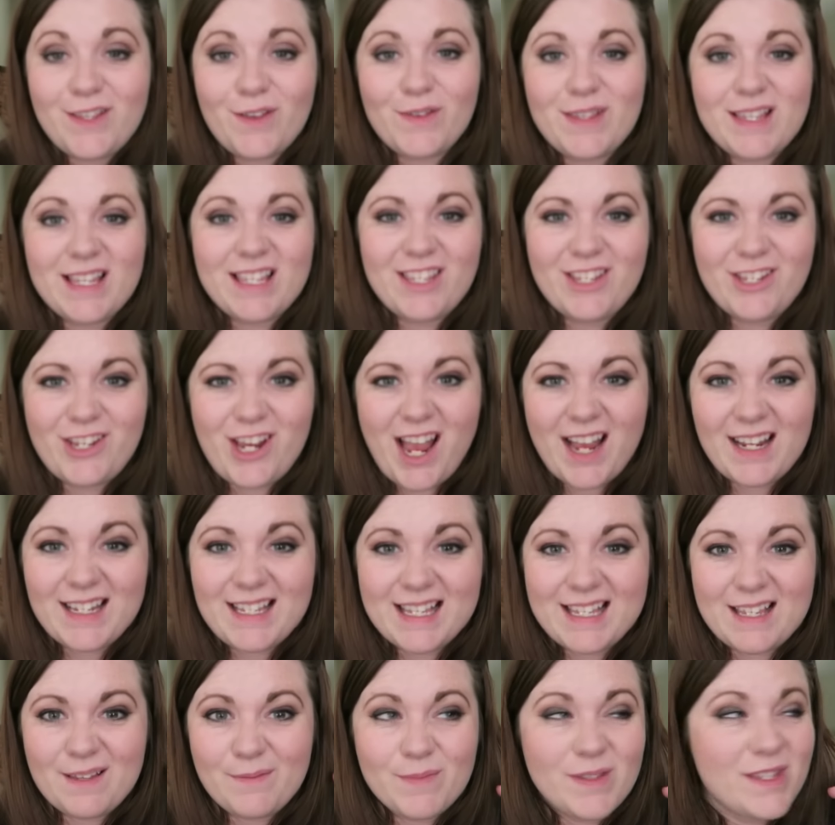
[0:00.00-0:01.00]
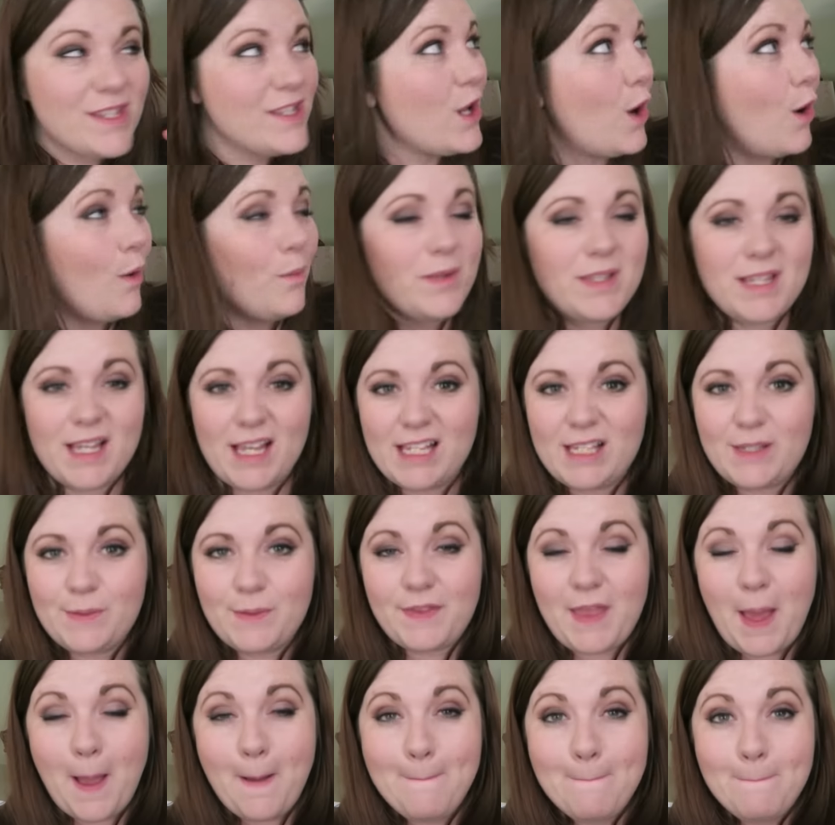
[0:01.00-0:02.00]
So since Jax is my so lupus, obsessed
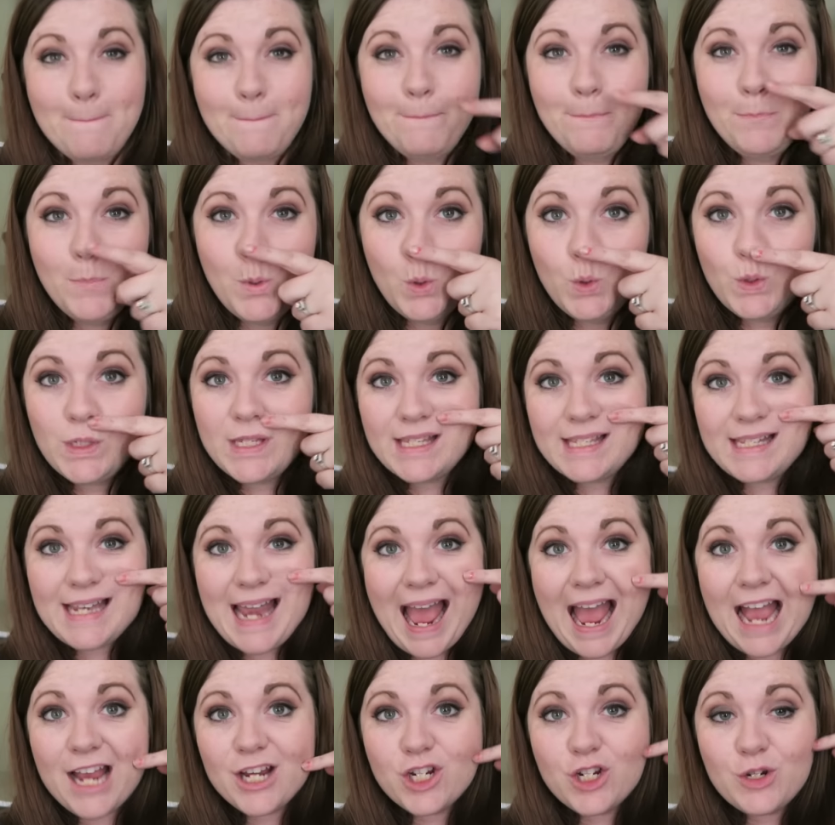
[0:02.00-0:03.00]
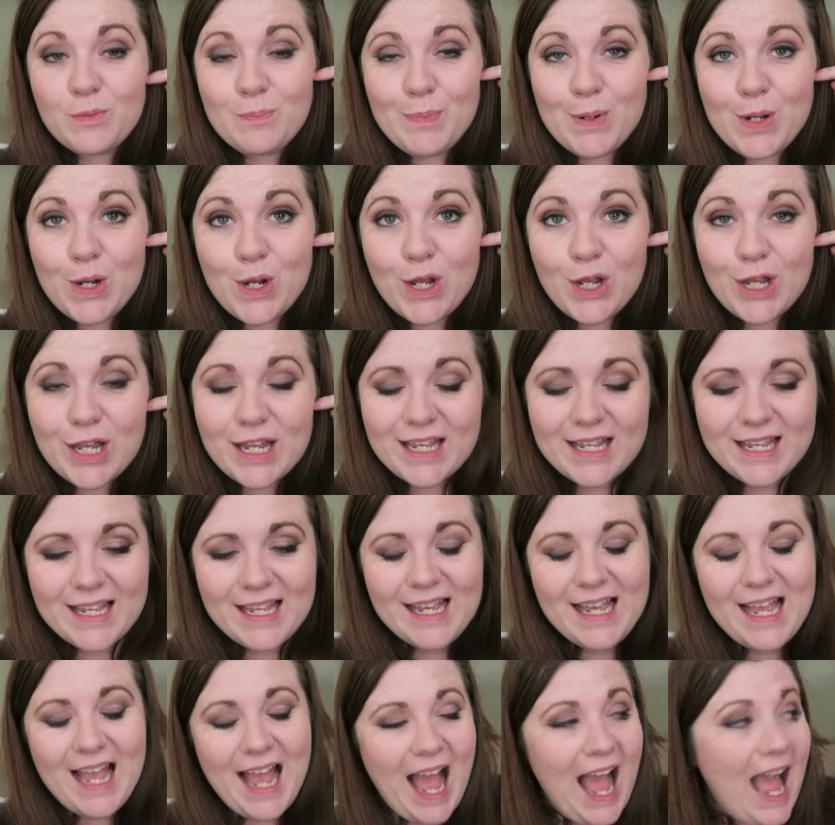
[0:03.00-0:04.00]
with that moustache loose, book,
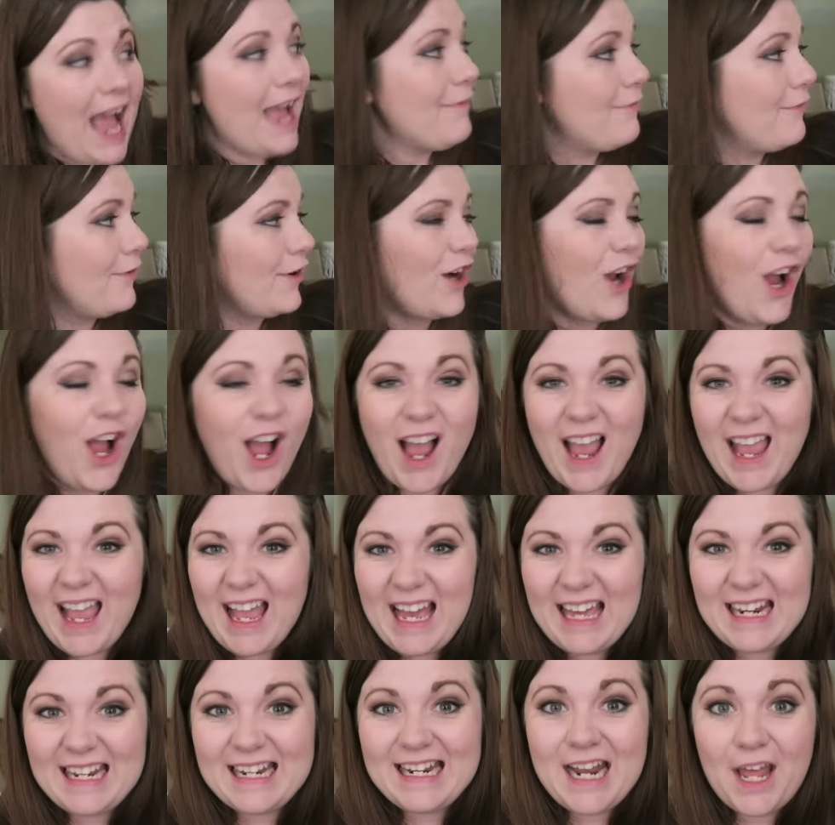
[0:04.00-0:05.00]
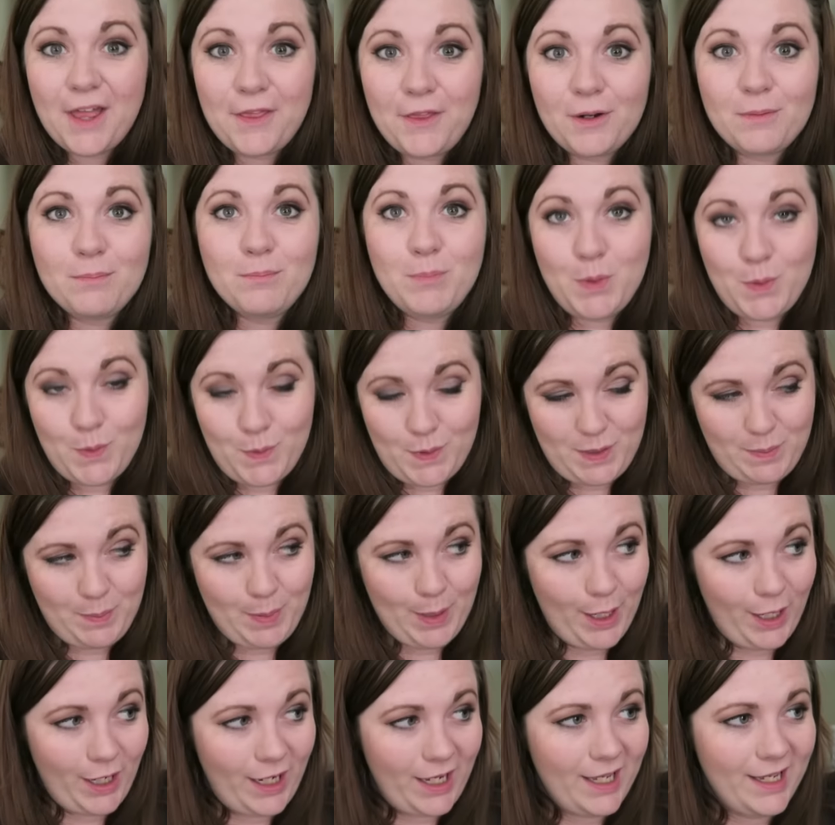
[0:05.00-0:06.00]
I forgot I had another moose When it
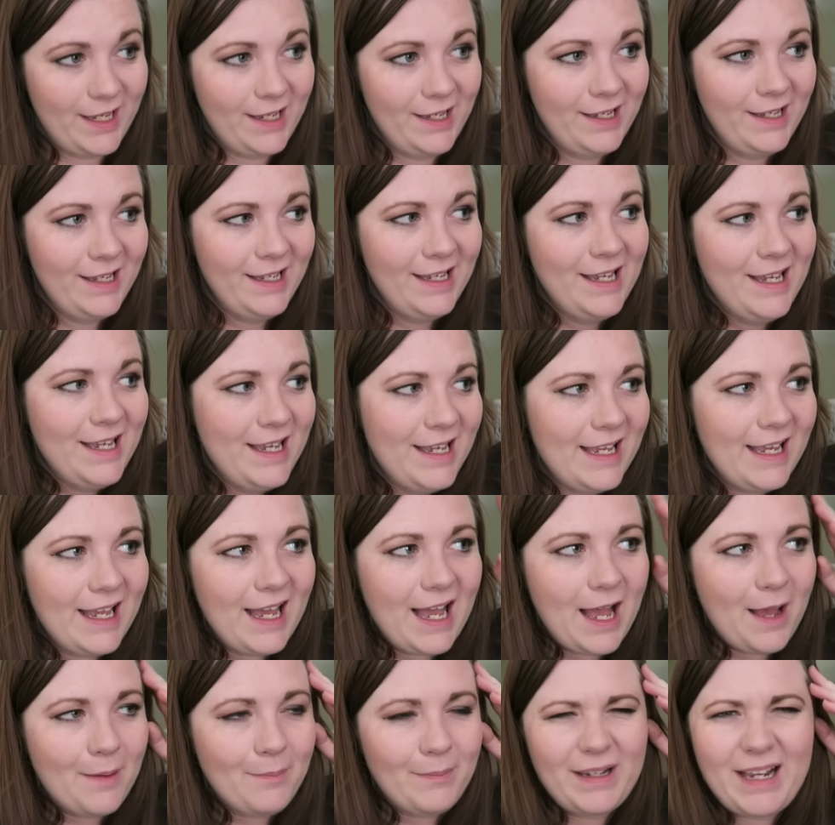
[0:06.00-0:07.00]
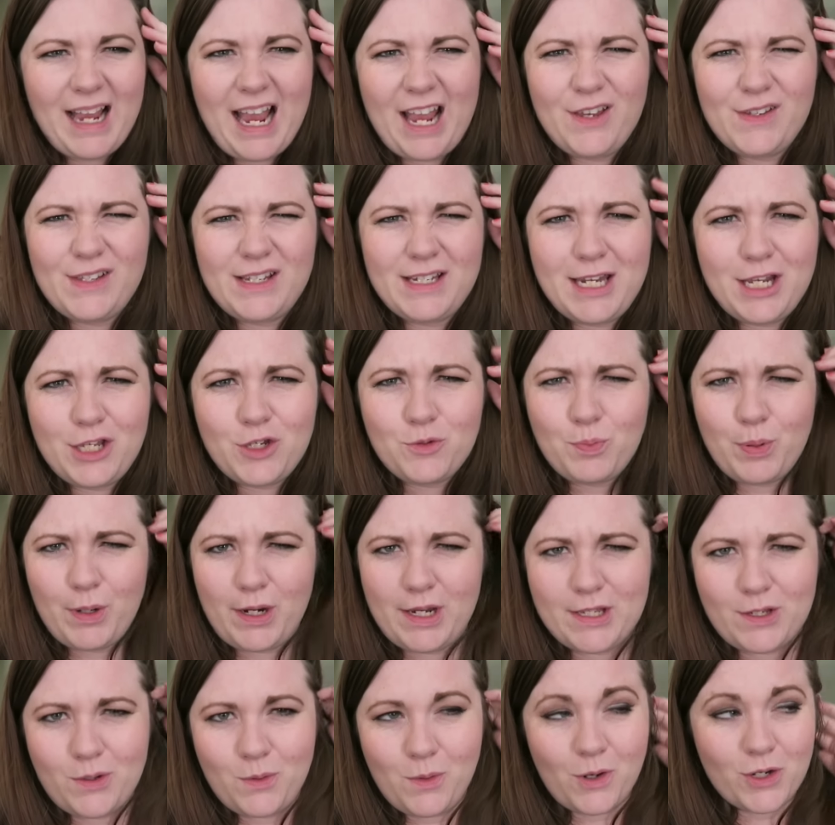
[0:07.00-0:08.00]
falls book. out, I can put it um, under my pillow. I used to teach
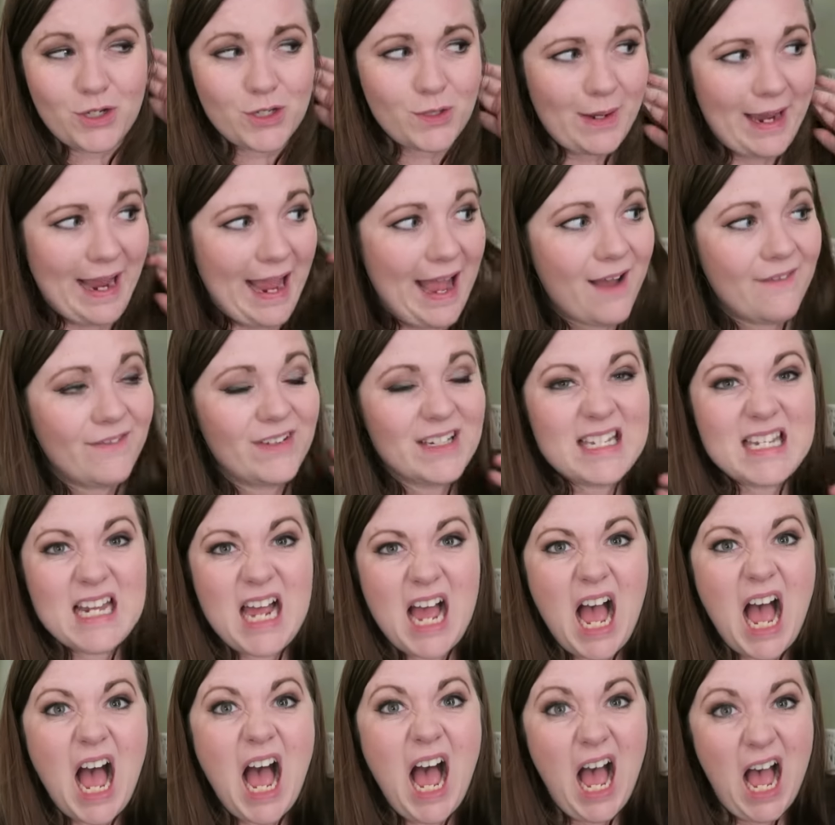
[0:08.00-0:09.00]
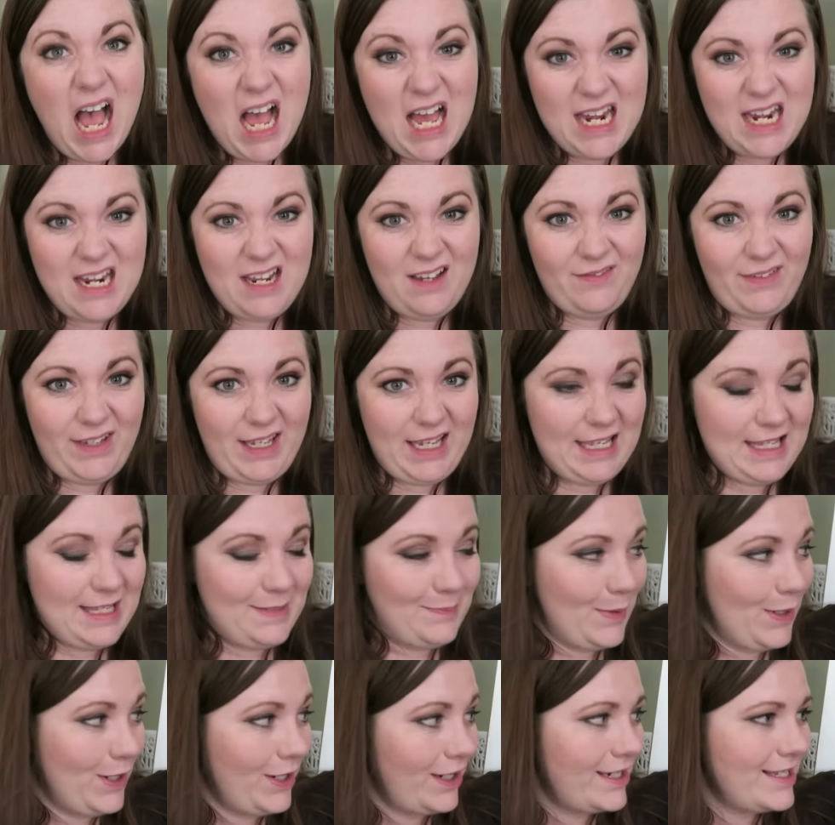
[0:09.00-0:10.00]
preschool, so I have a ton of oh,
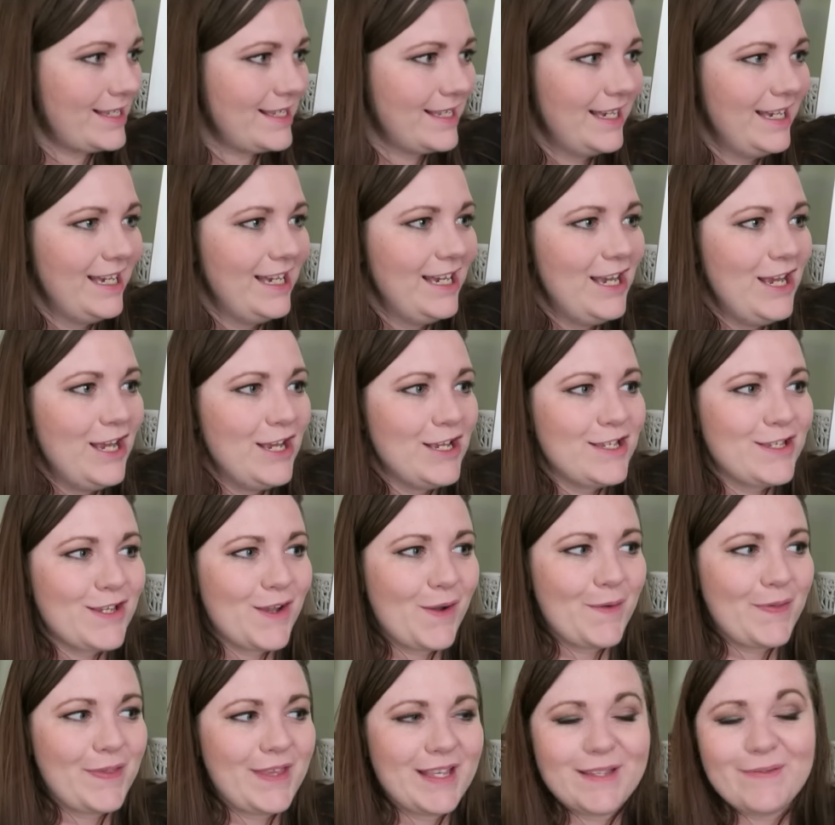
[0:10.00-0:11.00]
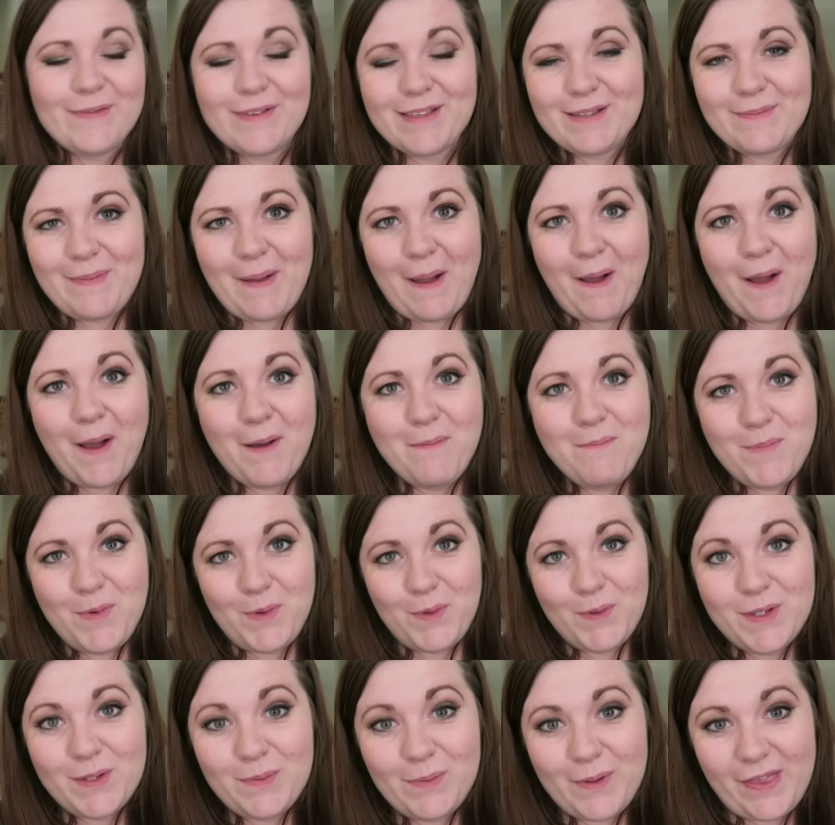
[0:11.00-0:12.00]
kids' books. So this one's about a
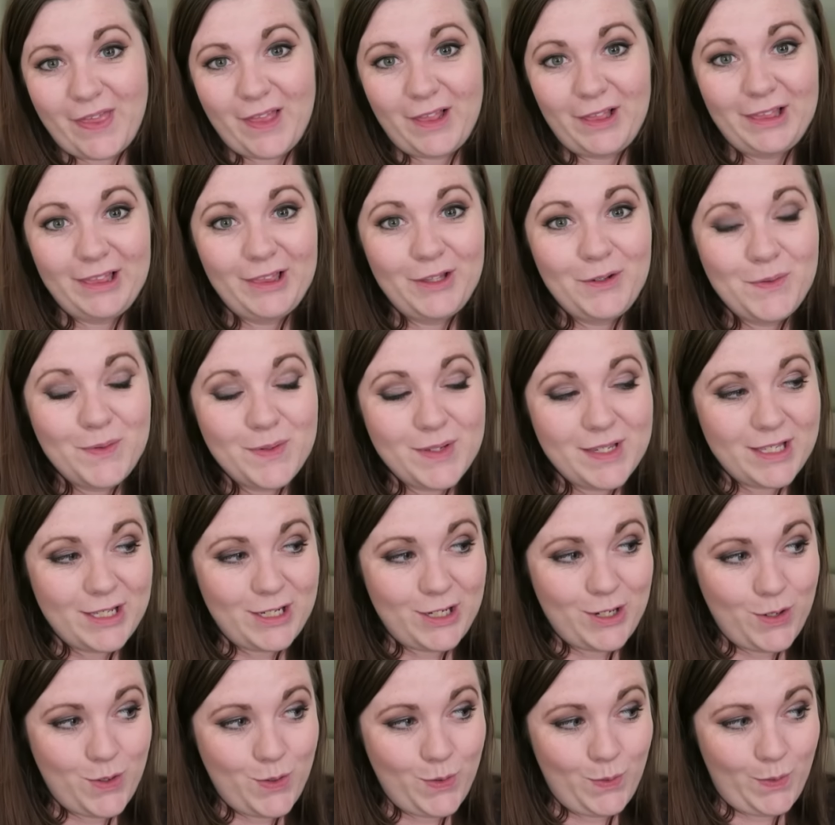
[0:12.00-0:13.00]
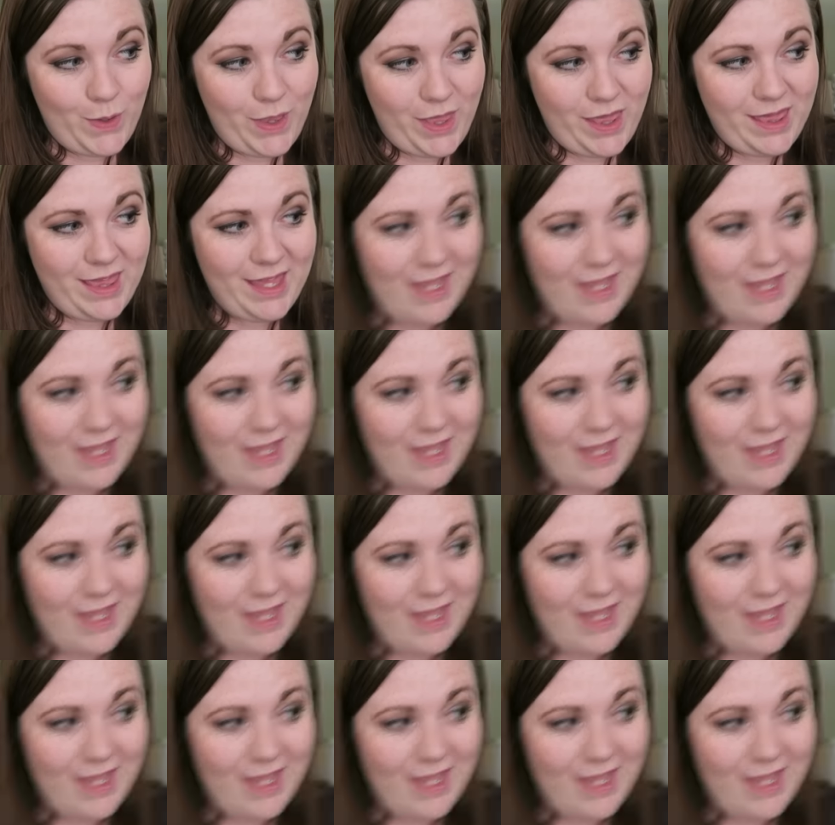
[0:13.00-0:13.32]
moose before. with loose tooth.